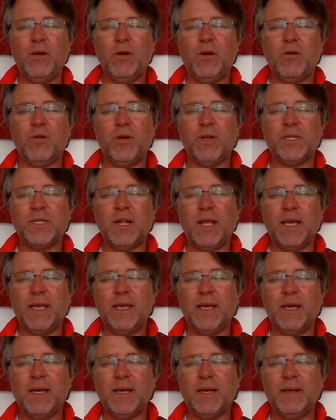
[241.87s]
or it's like
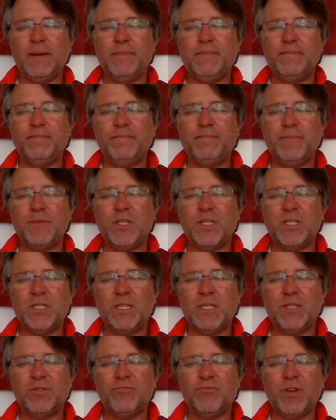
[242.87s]
a, um, just
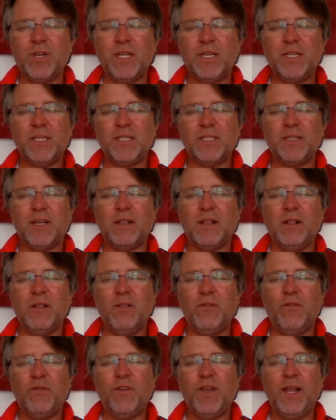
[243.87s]
this really subtle
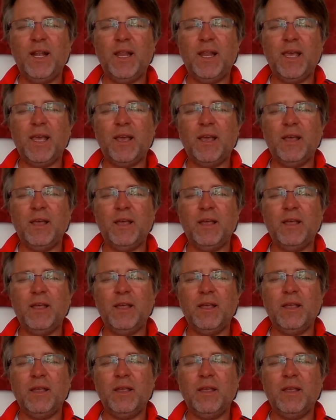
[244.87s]
feeling,
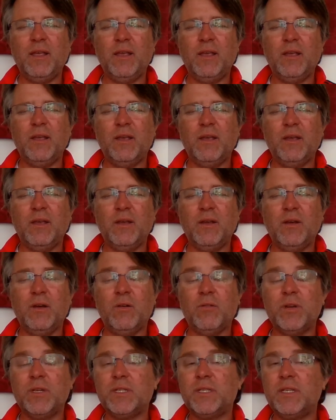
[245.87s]

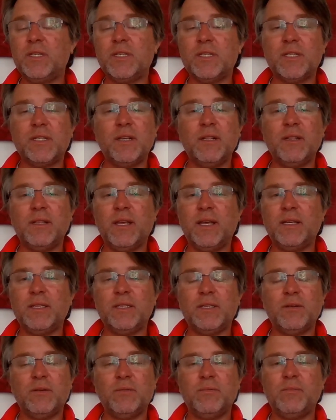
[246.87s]
or it's this
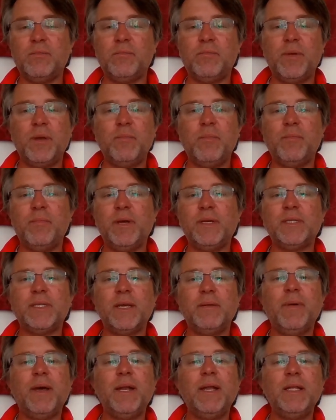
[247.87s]
stillness. Or people may say
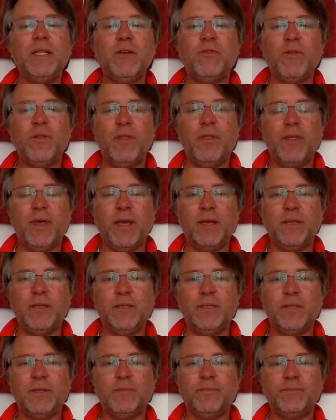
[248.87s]
many different
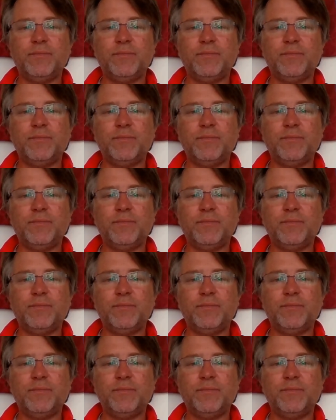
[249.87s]
things.